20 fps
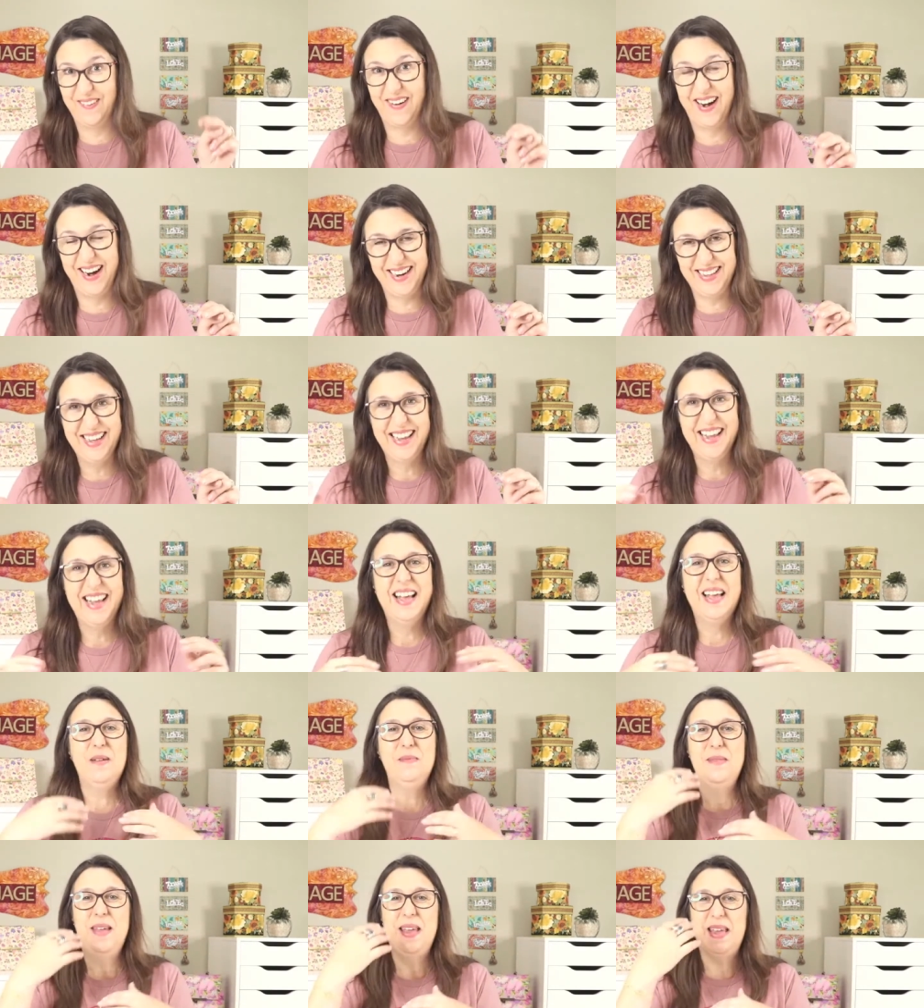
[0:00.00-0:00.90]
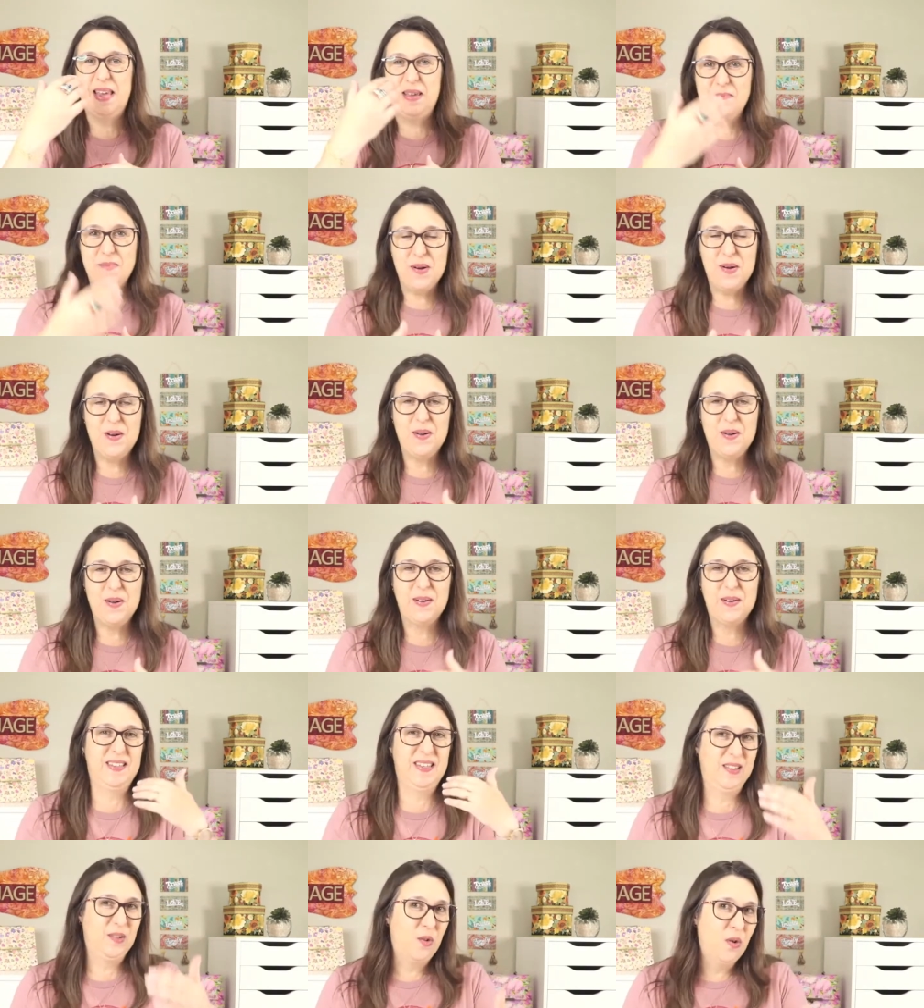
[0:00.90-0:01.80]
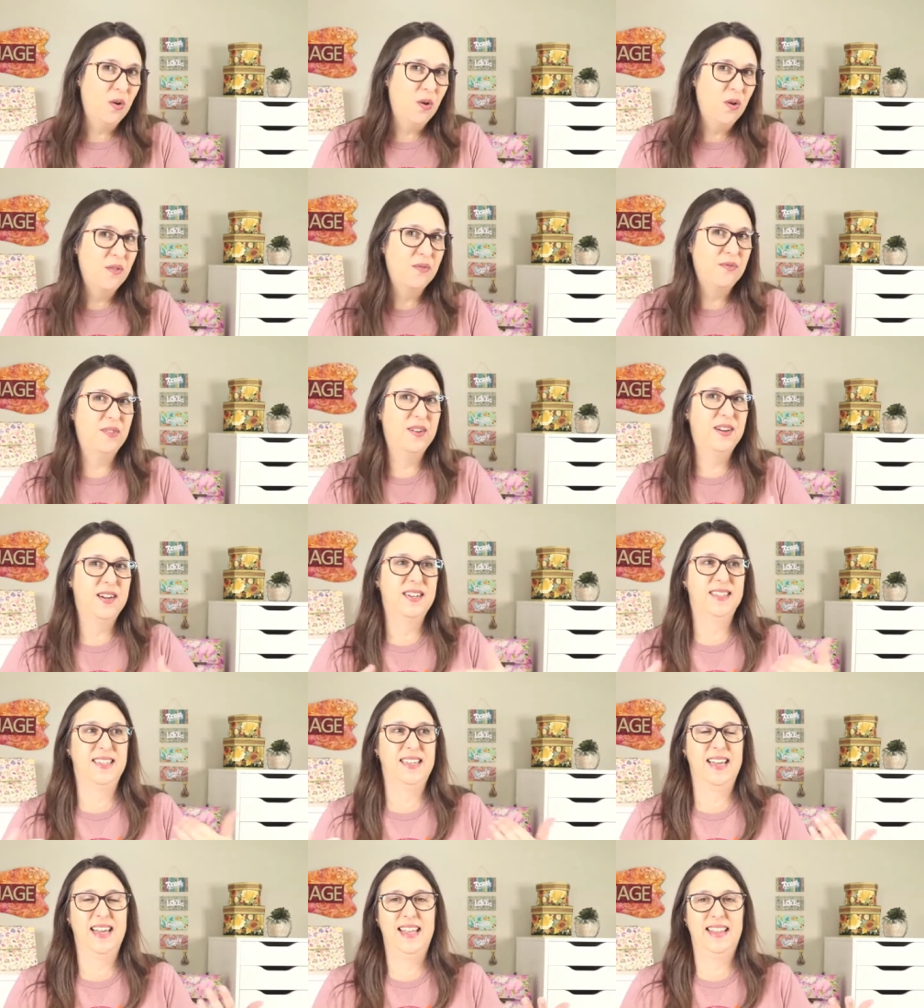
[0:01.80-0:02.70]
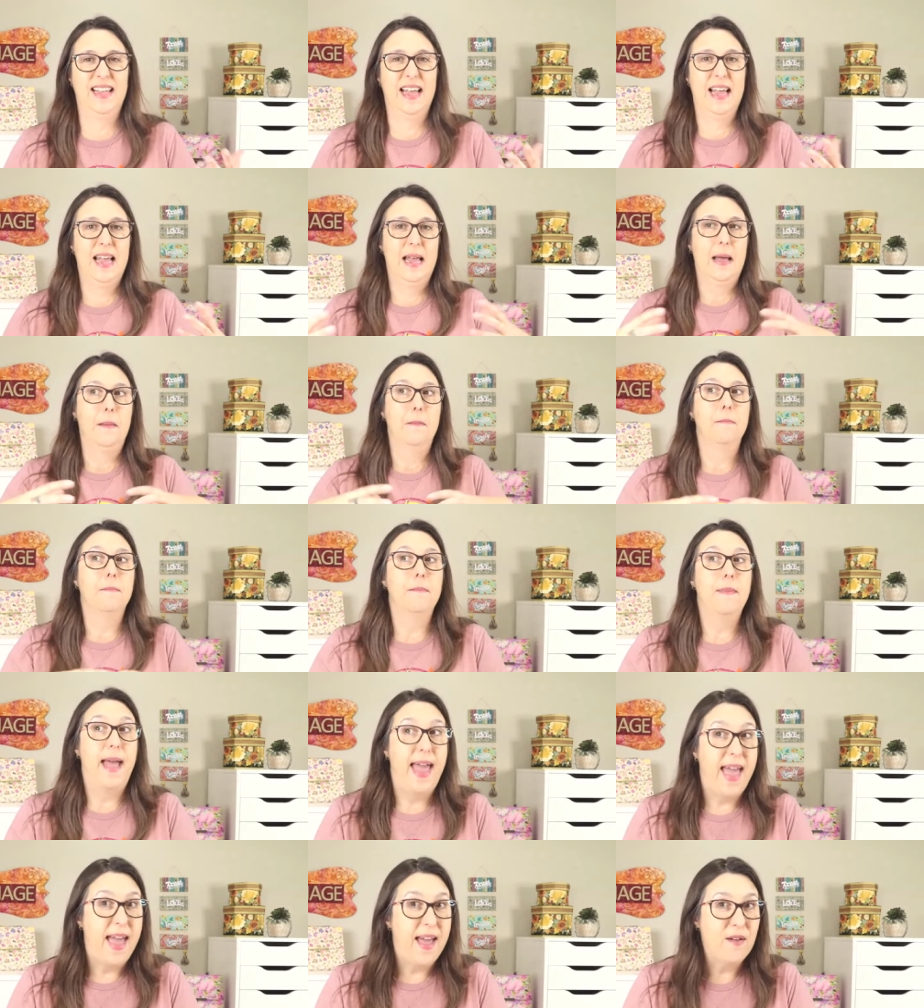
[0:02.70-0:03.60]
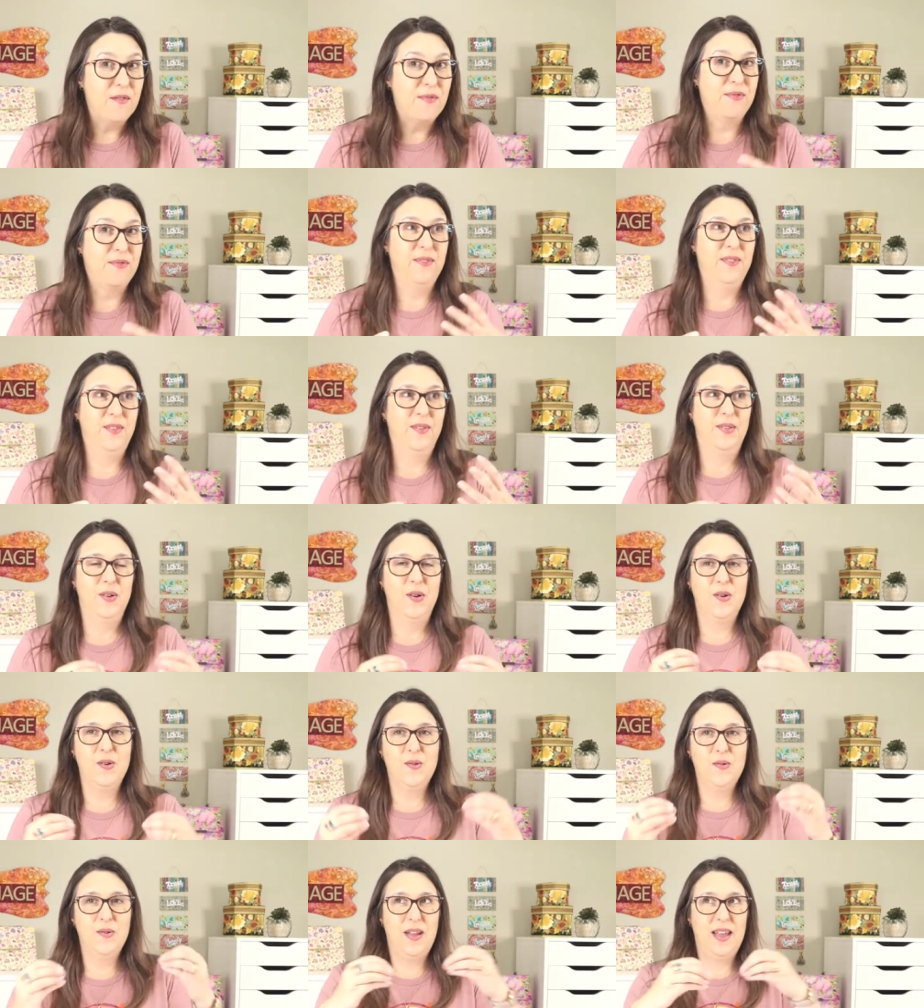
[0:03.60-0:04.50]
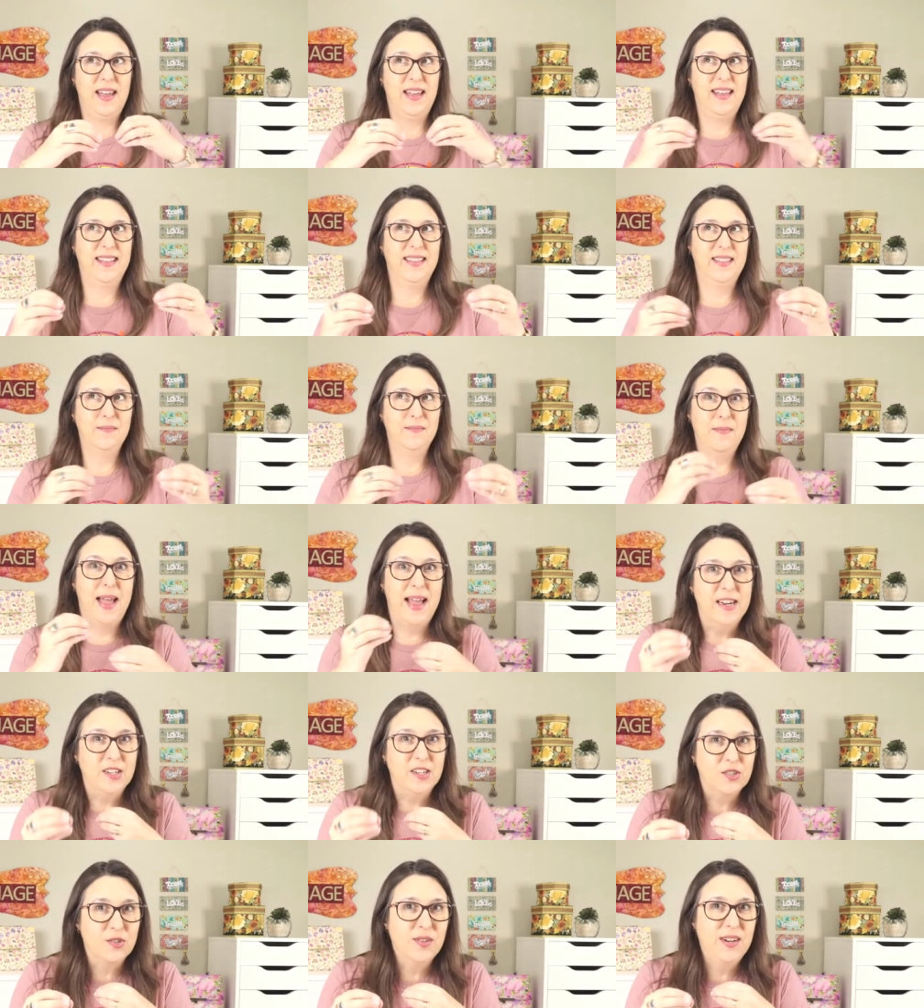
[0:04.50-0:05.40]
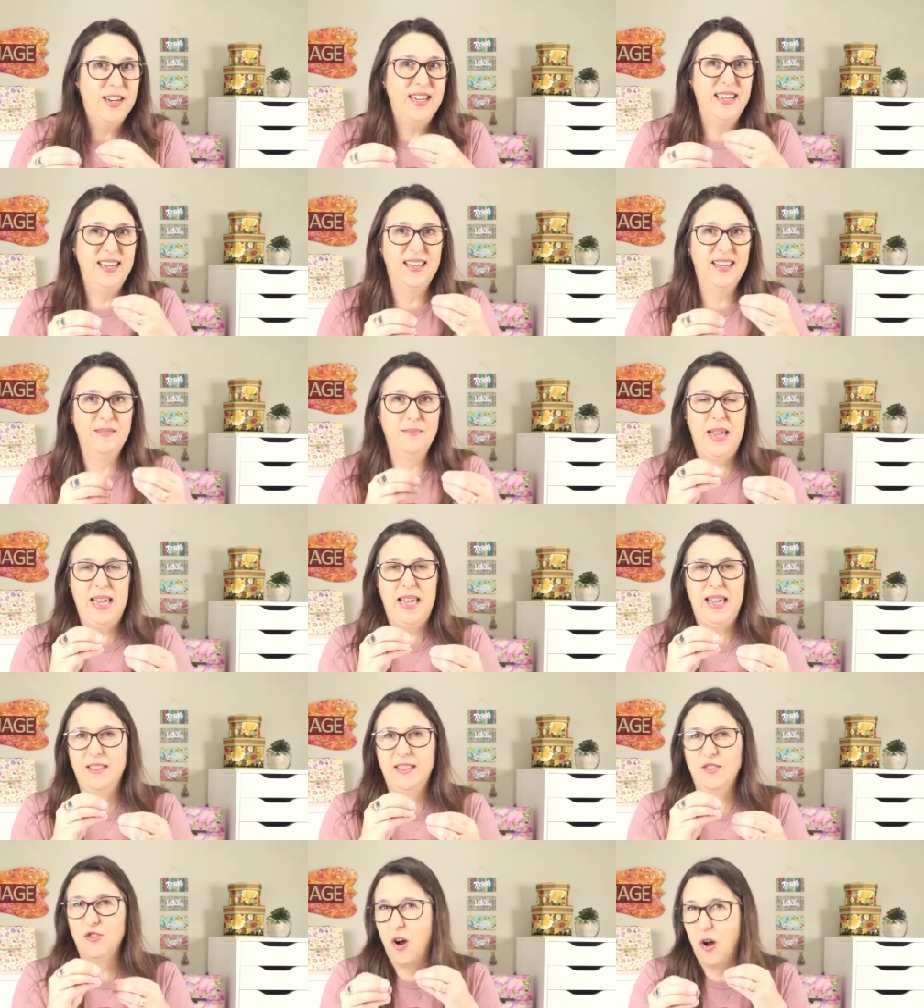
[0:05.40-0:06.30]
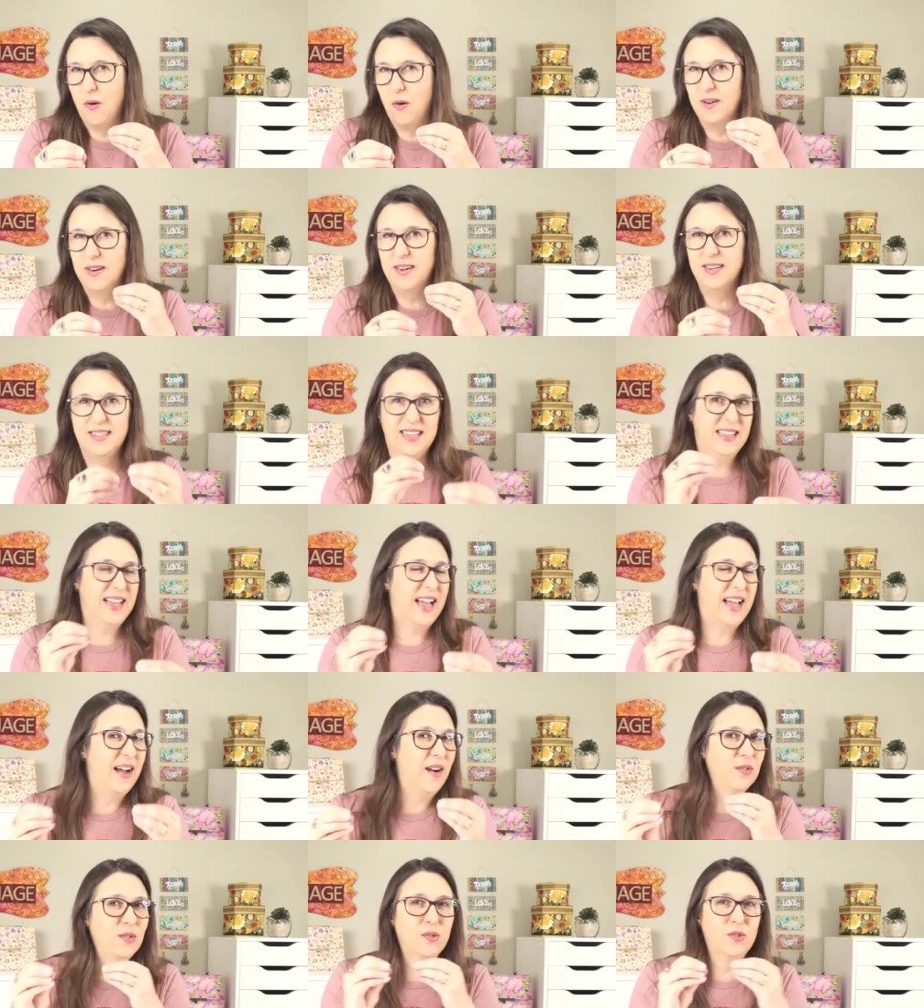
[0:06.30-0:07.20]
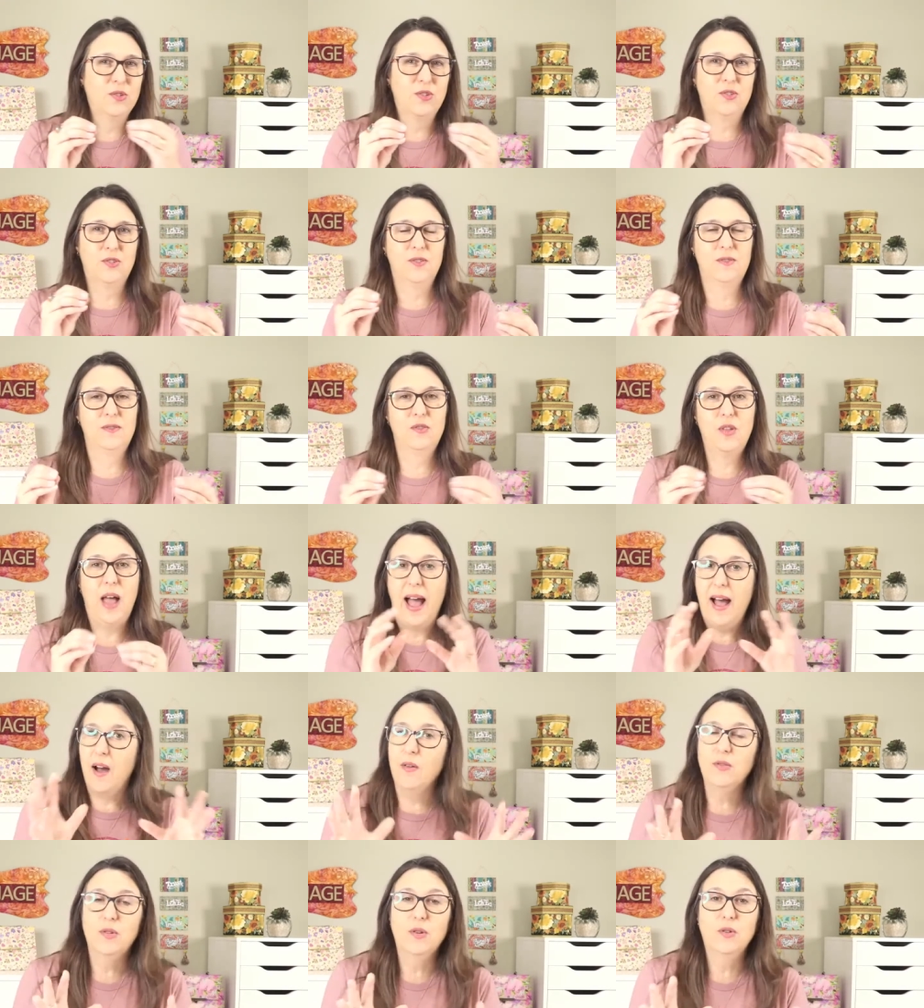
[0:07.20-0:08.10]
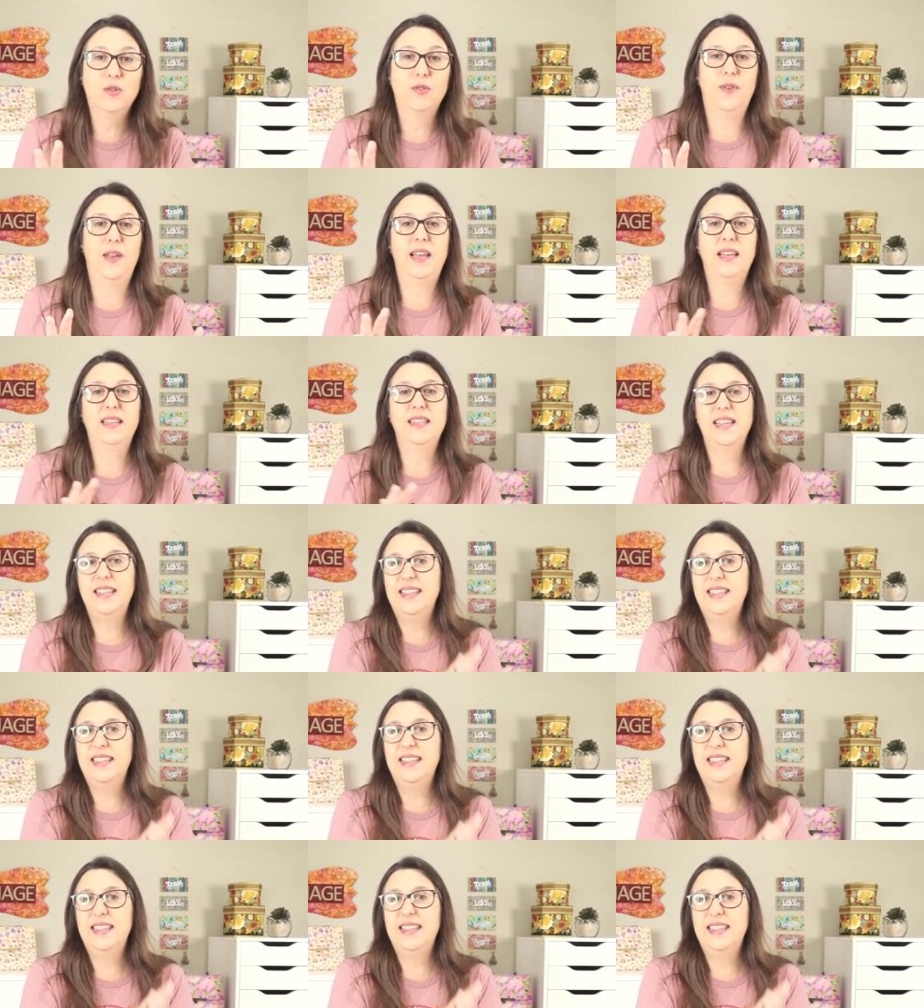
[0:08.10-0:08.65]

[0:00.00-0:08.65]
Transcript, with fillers: right? Making boxes and covers and math, you know, and measuring and making drawers and all those all those things.